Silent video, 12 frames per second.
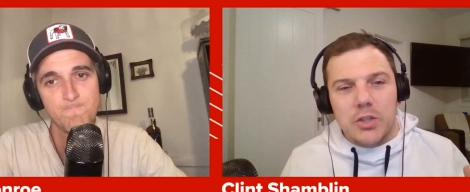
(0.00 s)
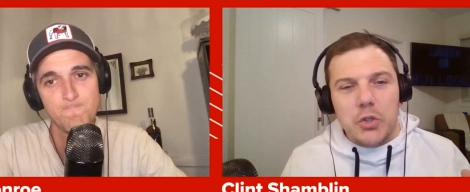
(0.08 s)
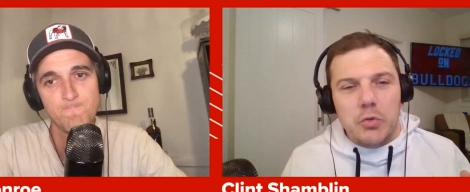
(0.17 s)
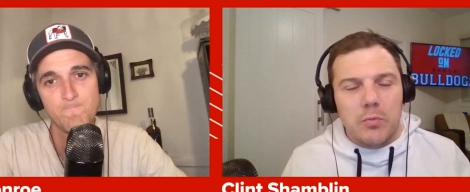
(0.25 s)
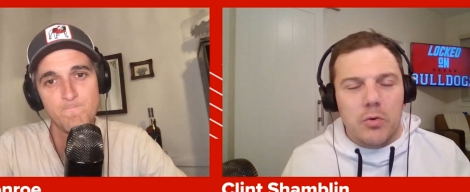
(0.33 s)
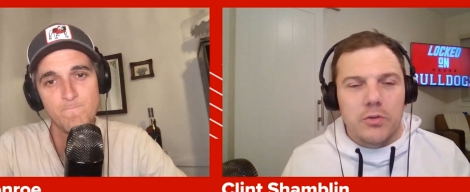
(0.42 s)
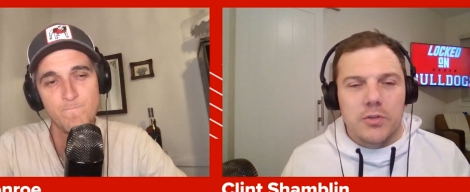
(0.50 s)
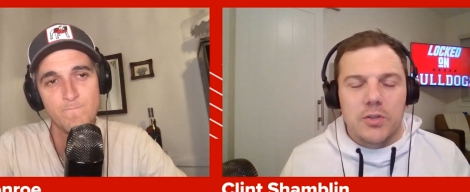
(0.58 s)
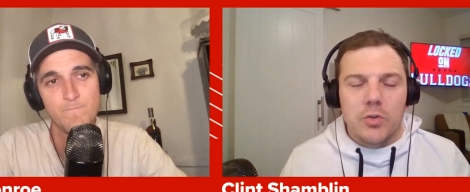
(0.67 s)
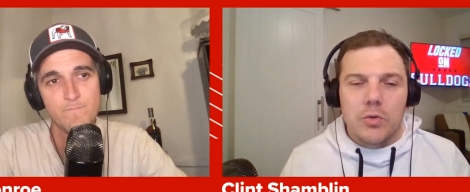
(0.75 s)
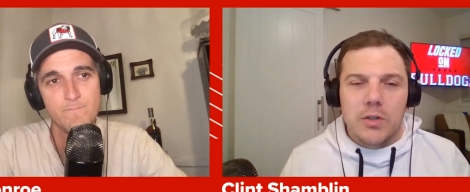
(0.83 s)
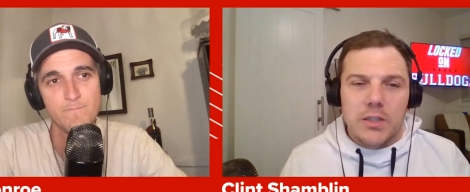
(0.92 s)
Speaker 1: two more
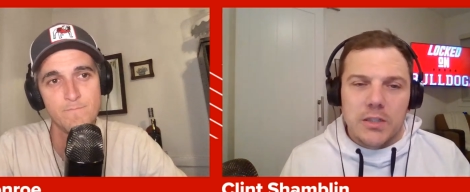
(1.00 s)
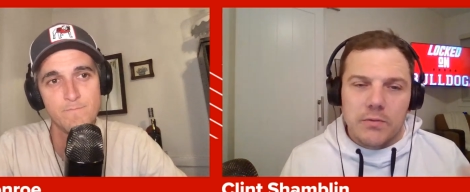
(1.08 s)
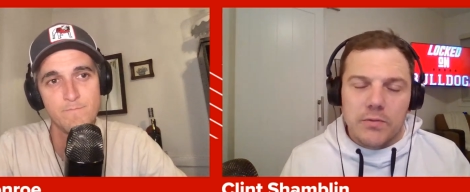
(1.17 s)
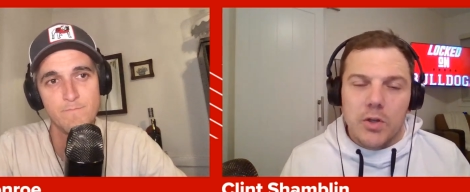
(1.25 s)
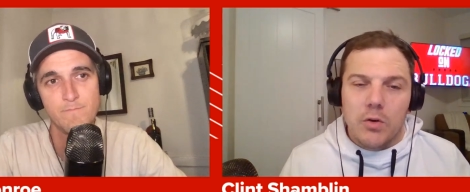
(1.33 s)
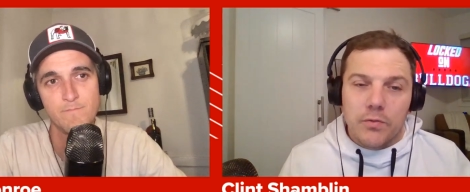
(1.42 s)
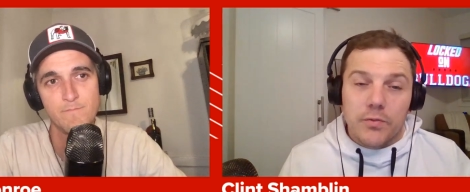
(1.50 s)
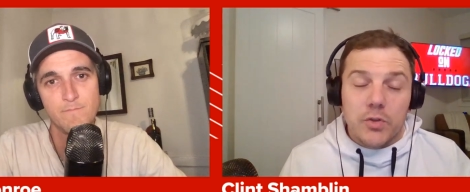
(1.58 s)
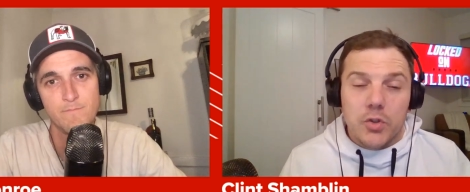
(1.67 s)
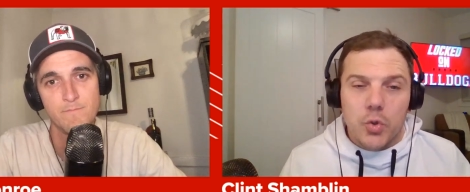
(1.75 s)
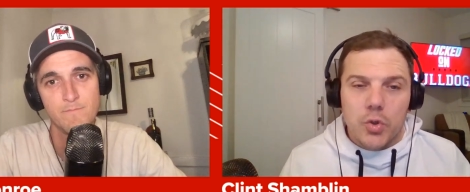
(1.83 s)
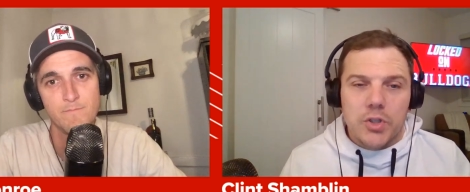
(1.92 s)
stories of note for
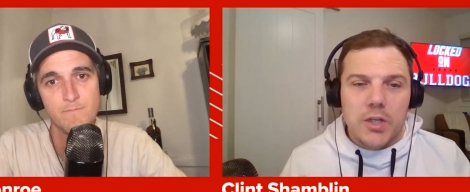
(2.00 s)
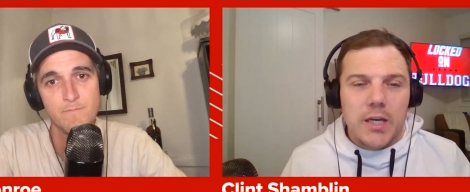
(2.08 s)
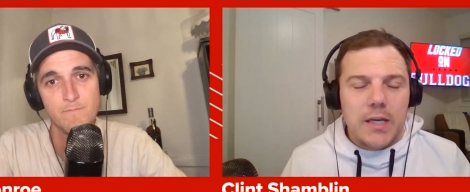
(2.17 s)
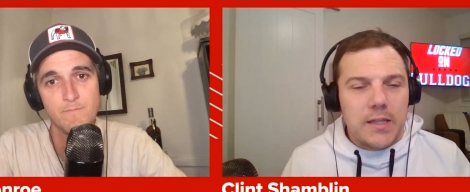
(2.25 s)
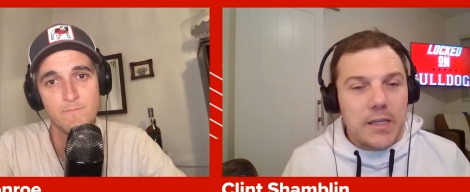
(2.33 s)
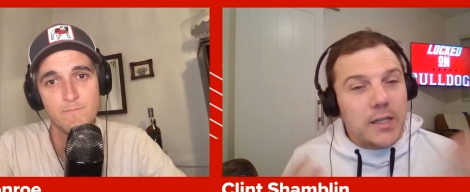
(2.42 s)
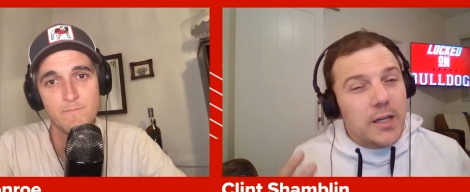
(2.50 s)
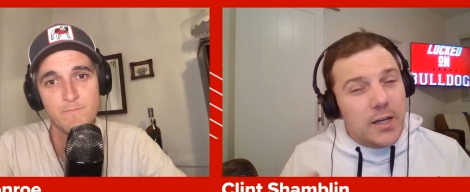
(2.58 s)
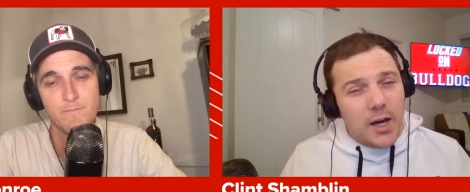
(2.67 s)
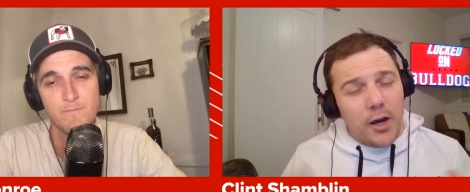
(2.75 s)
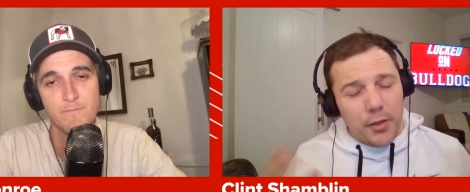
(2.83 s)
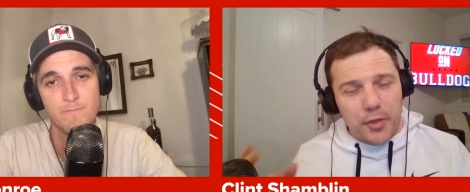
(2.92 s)
Georgia, and then
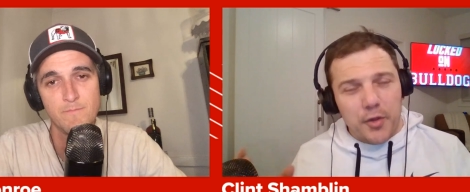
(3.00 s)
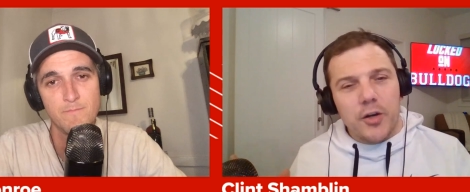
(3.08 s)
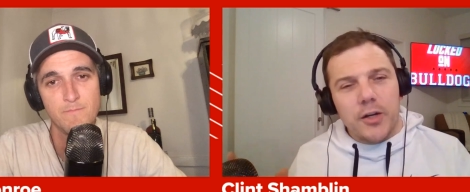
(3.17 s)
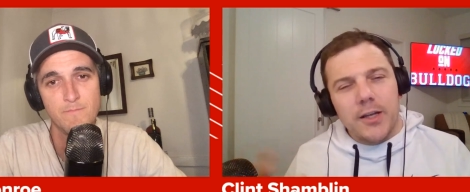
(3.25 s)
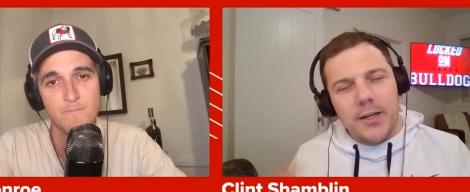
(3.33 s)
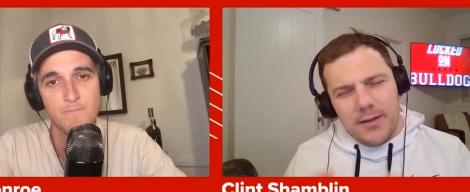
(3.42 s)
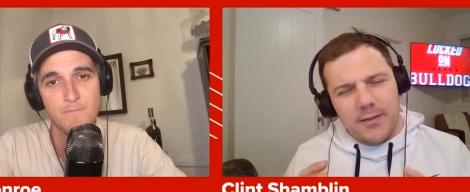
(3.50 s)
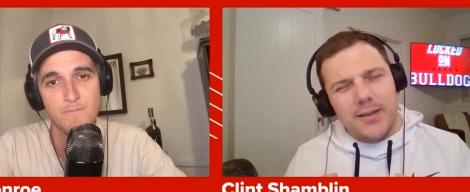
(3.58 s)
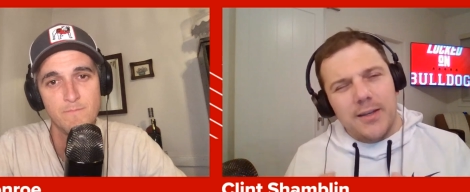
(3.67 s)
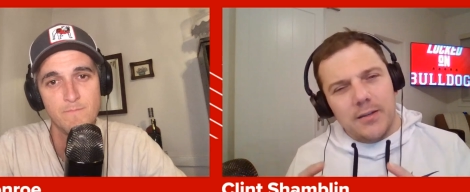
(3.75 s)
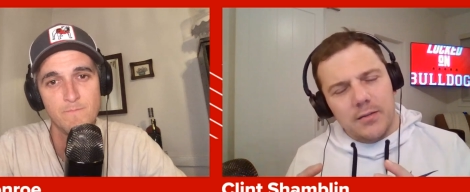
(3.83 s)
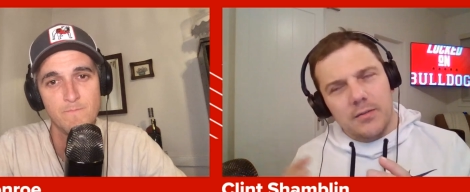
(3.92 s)
a third
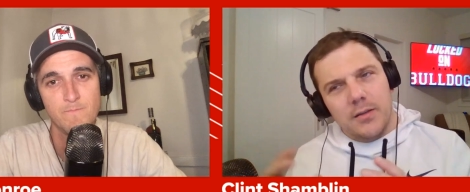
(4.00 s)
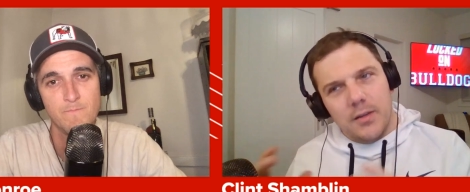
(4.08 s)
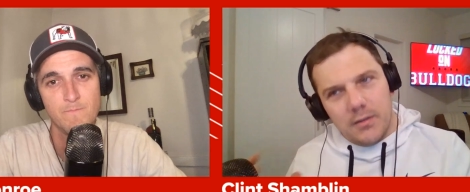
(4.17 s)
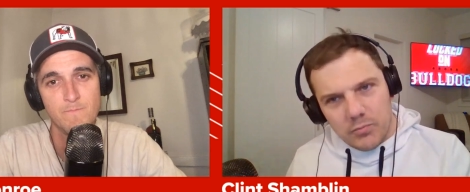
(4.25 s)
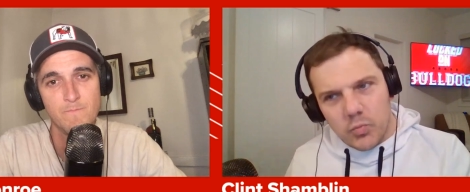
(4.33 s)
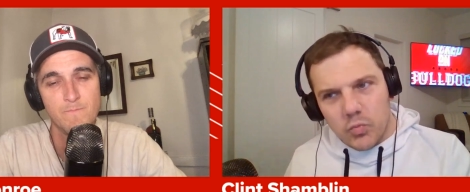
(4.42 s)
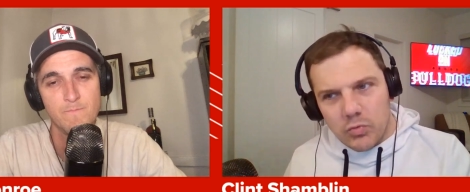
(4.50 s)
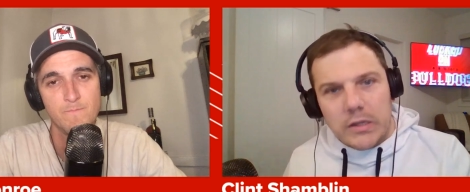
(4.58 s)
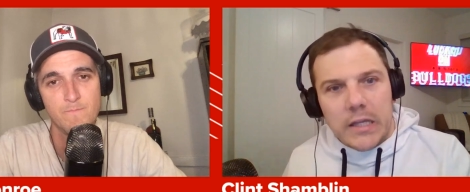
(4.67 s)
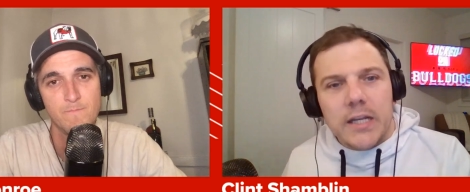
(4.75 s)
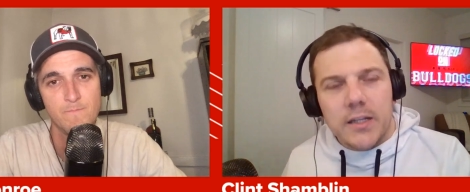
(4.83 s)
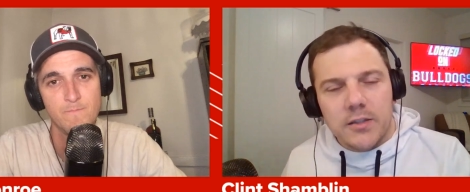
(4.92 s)
that
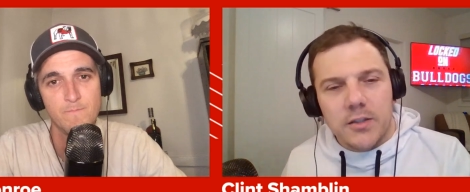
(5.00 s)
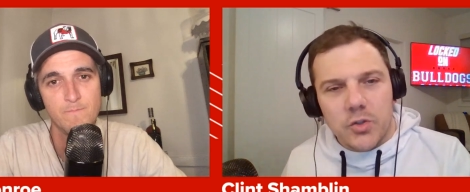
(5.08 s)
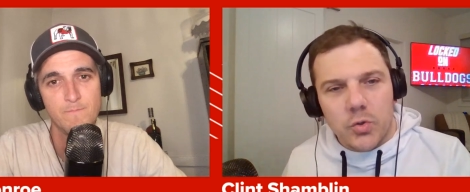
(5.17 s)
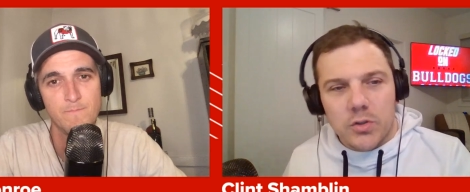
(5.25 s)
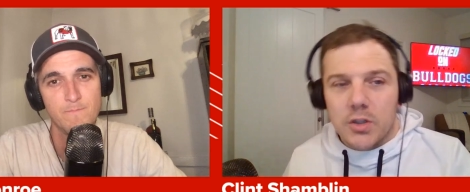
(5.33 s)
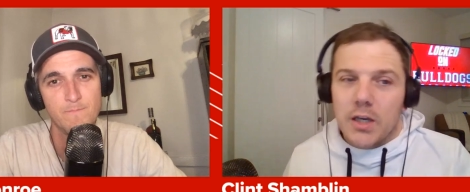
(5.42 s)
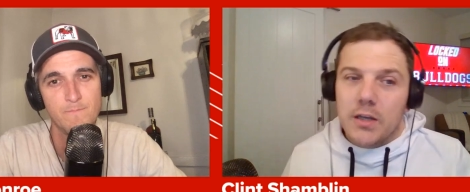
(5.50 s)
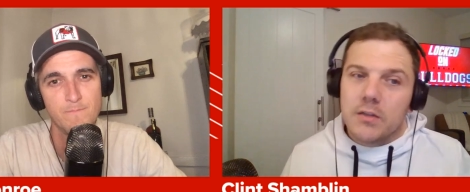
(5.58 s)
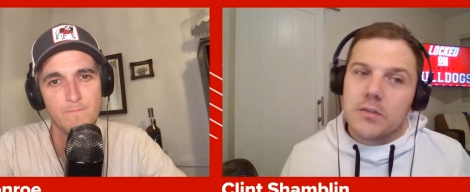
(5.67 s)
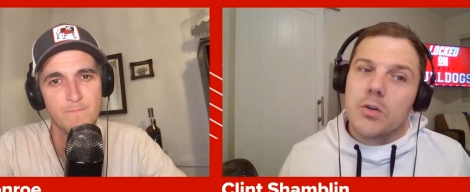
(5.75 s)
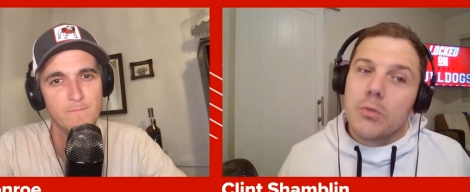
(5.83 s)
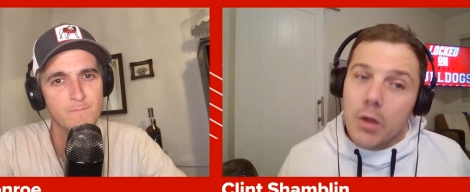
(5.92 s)
related to Georgia and
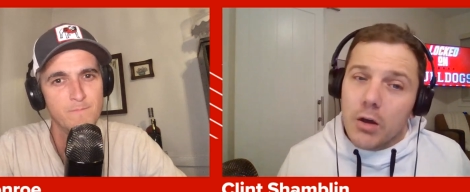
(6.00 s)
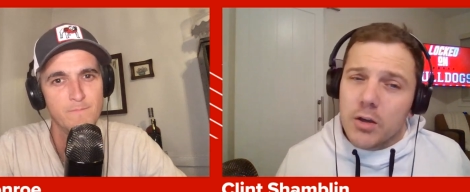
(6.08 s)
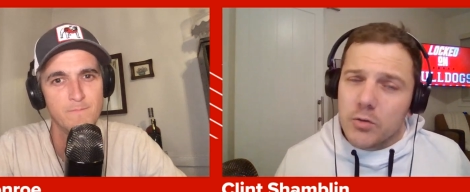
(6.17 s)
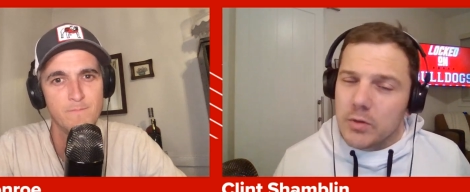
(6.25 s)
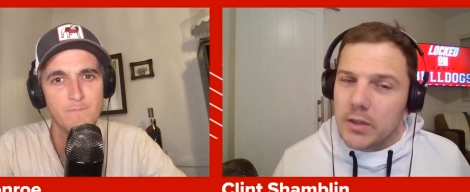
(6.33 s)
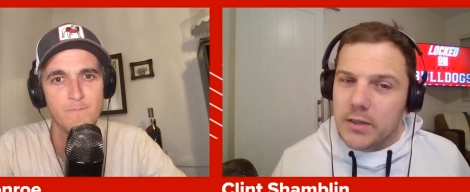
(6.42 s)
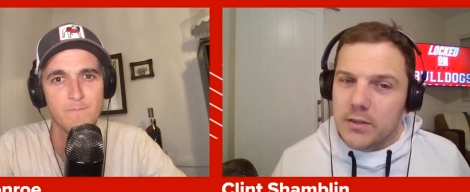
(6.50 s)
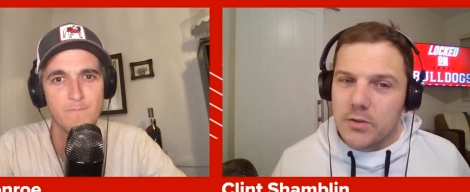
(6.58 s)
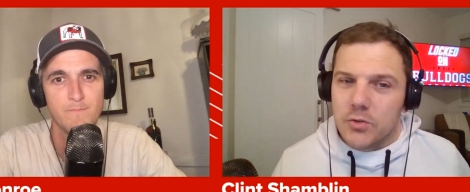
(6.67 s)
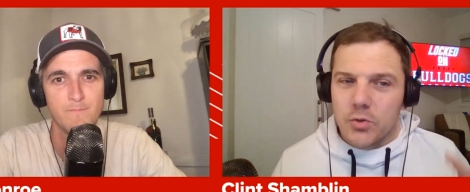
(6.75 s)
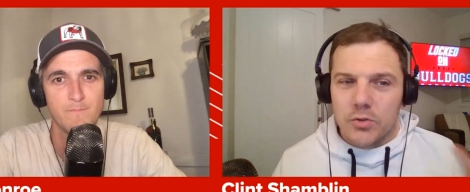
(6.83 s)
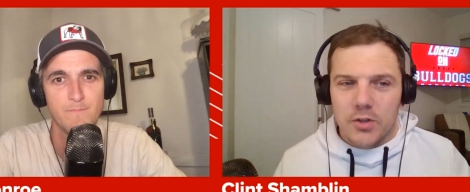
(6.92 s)
is no longer related to
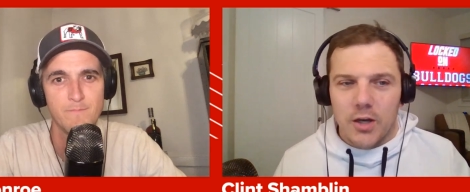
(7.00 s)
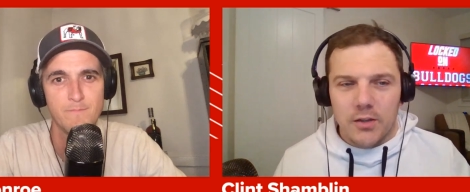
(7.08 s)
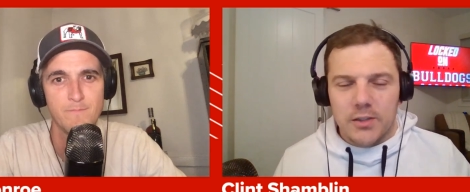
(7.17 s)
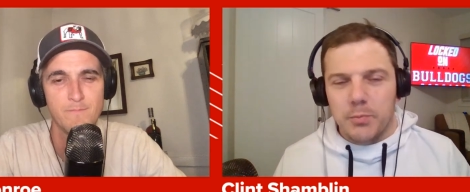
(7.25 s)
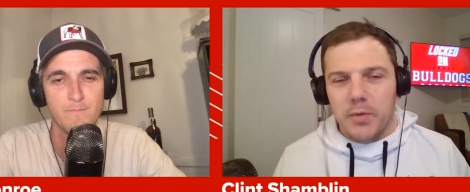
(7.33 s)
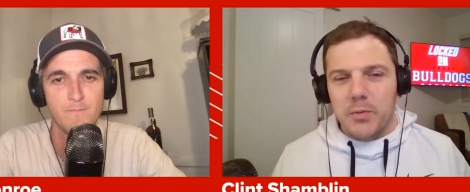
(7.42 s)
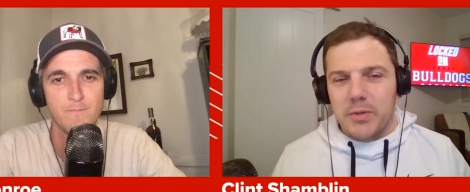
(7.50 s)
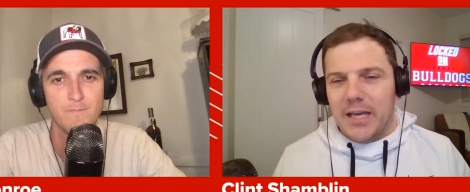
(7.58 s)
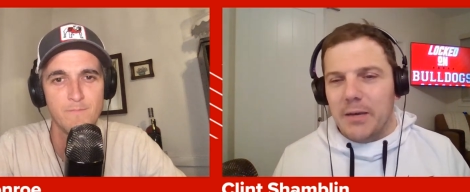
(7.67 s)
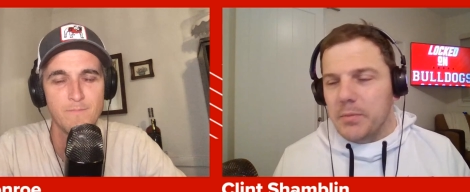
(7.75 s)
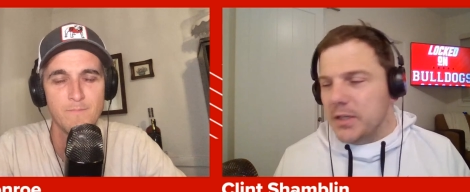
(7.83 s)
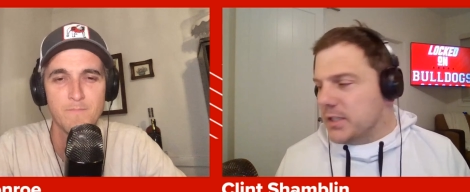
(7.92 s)
Georgia. I'll explain what
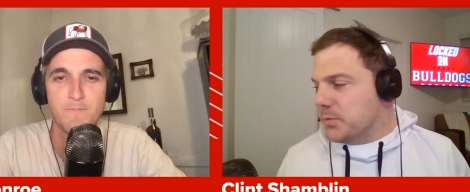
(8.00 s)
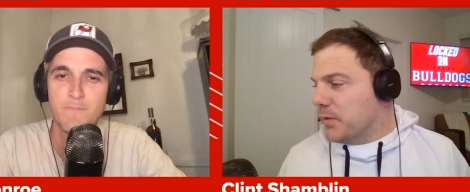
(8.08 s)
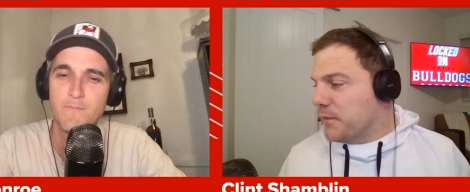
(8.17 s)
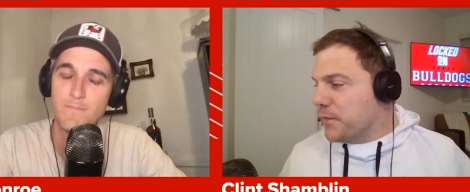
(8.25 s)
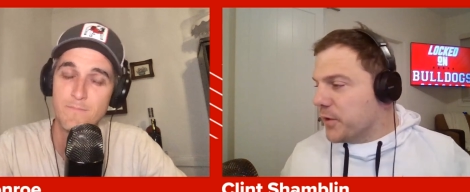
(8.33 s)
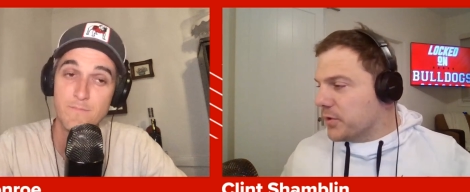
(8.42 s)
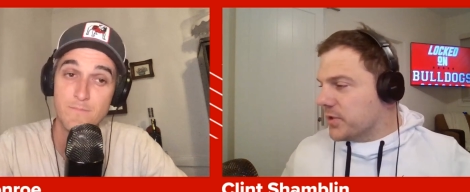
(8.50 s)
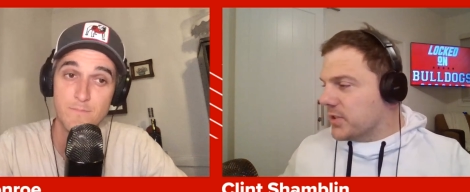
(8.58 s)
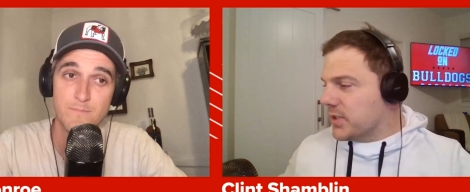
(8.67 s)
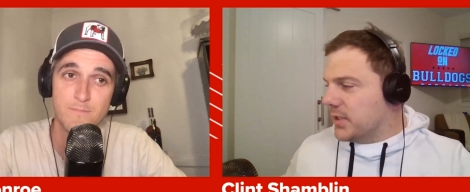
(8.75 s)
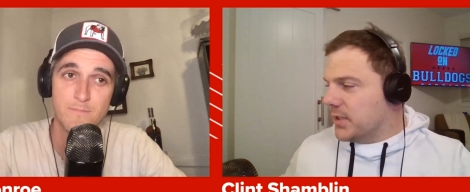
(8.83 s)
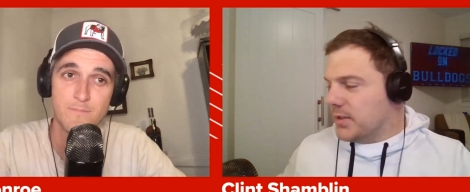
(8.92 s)
that means, but first,